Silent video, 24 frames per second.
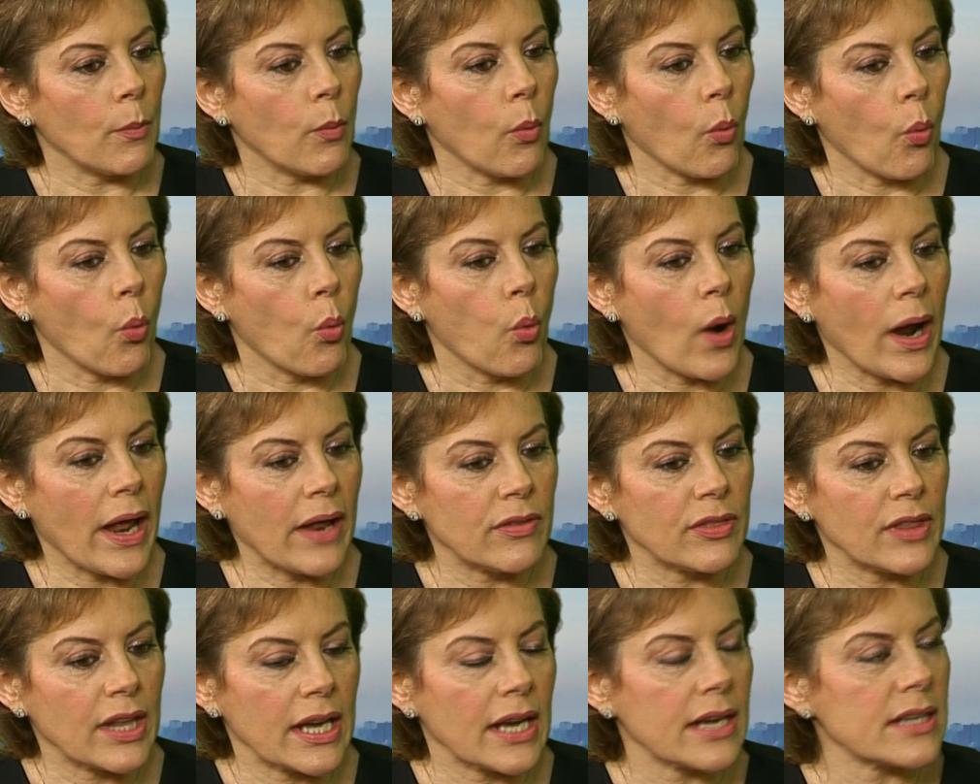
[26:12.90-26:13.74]
when
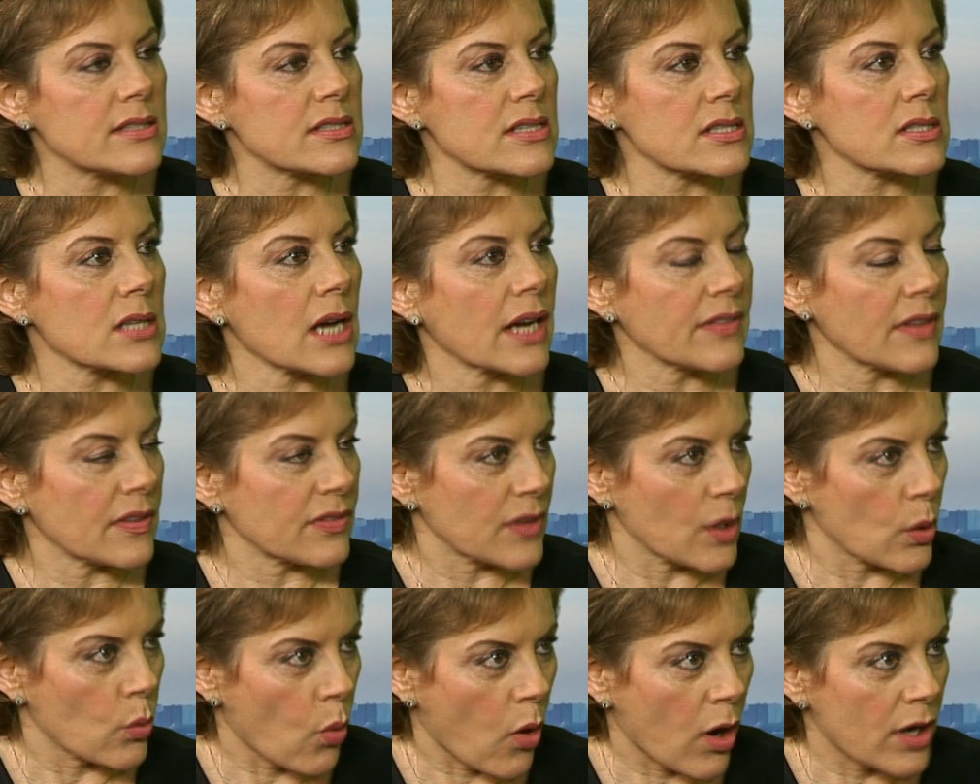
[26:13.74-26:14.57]
they decide that
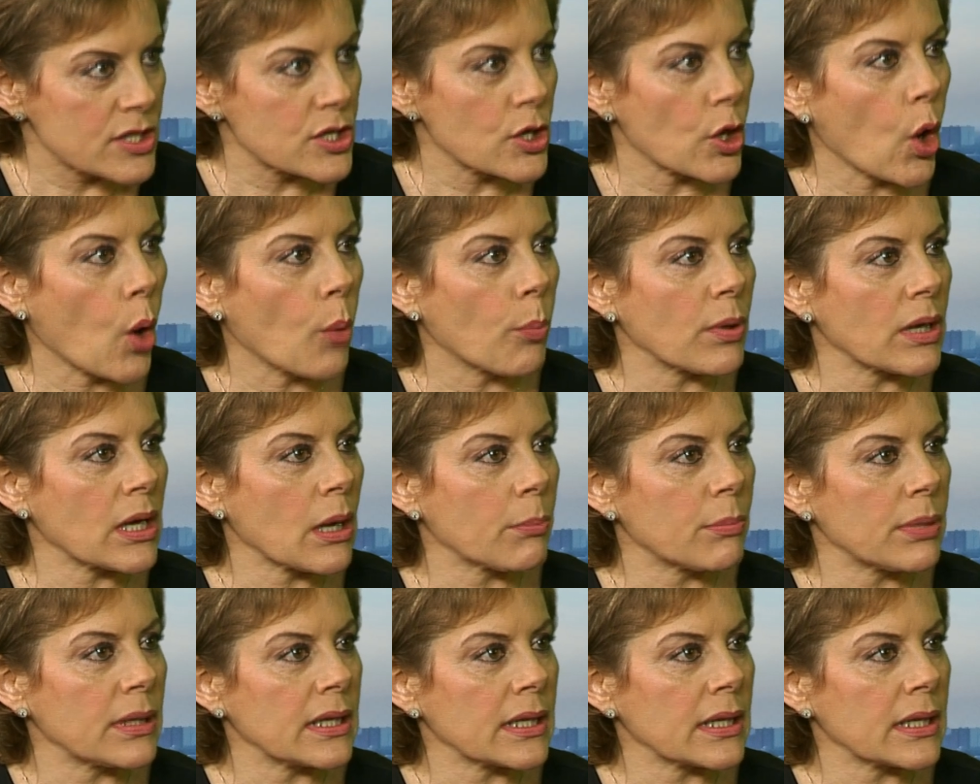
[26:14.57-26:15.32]
they want to open up an